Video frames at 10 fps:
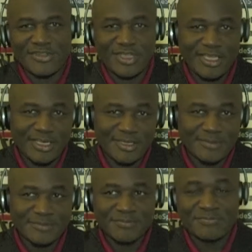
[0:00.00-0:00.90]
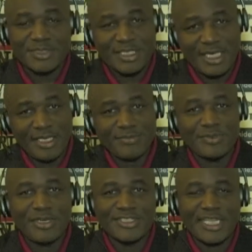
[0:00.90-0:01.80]
And then
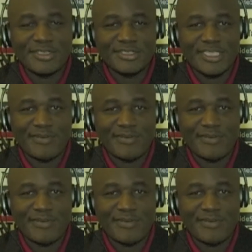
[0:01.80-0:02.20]
it turns out